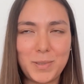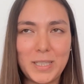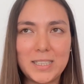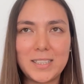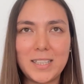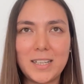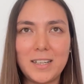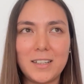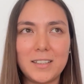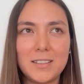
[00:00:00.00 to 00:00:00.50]

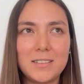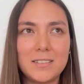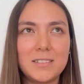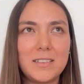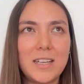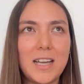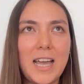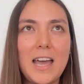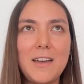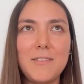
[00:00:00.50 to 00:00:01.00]
but they're
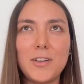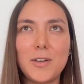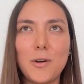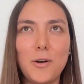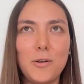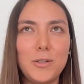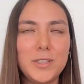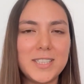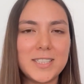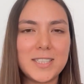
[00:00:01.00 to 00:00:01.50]
having
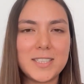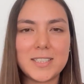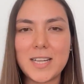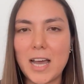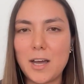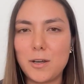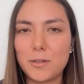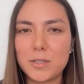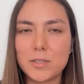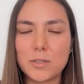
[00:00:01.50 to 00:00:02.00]
all these
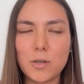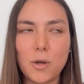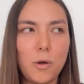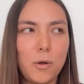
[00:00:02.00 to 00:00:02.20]
doubts,